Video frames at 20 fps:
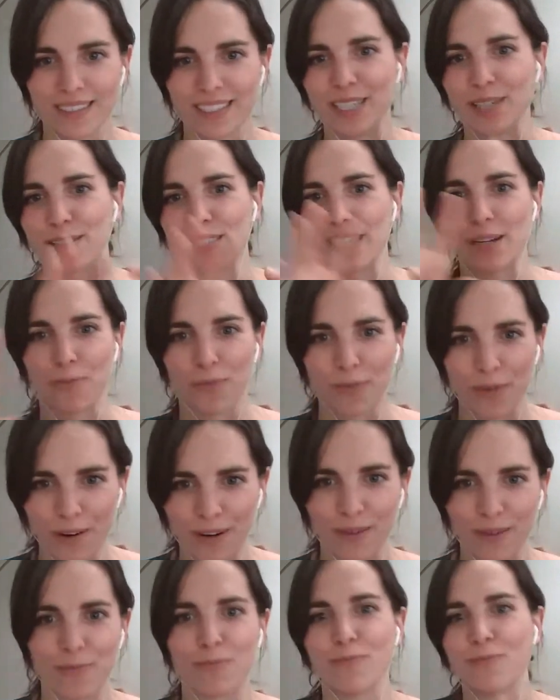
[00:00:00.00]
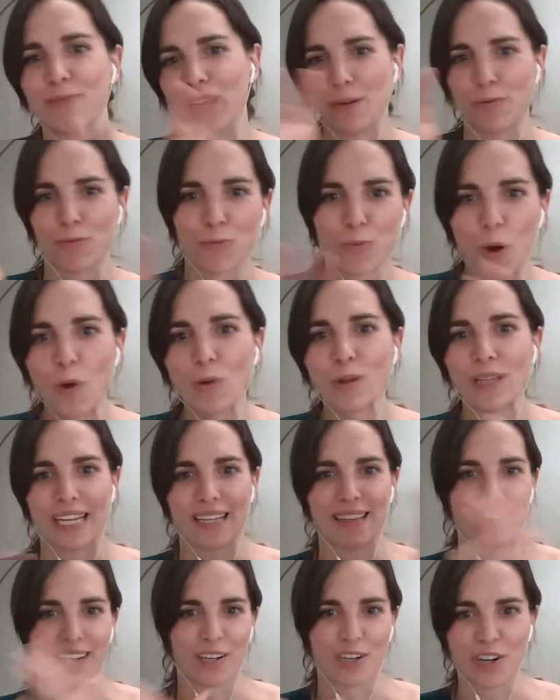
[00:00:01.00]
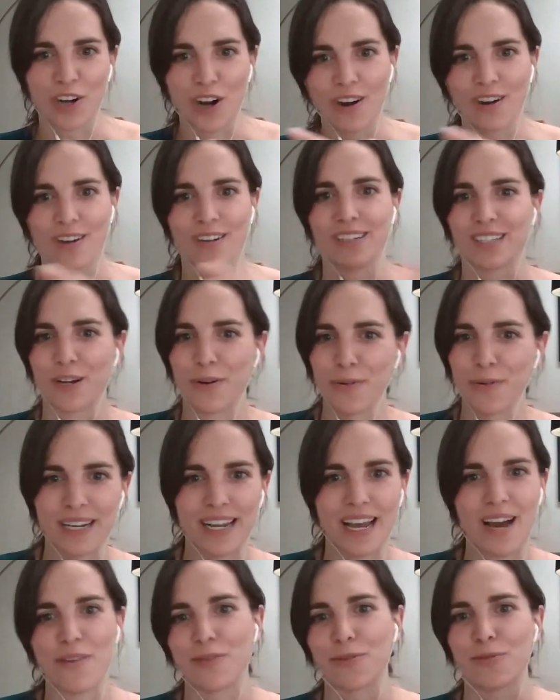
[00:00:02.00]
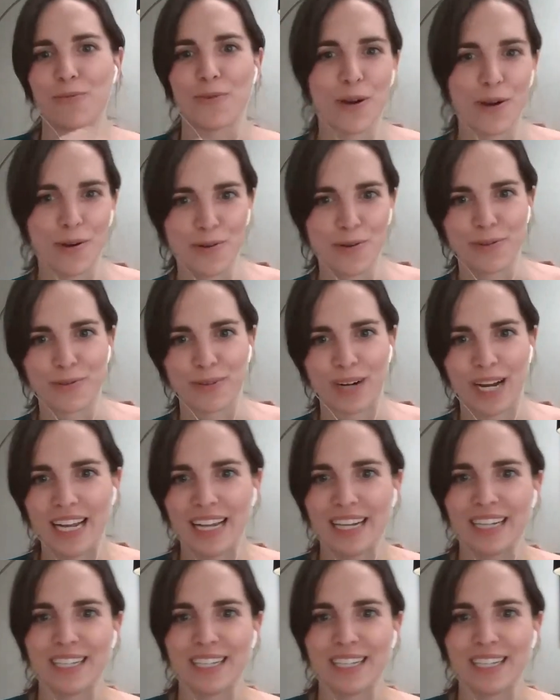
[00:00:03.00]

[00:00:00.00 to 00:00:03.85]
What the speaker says: it's like rolling like a cart going down the road, right?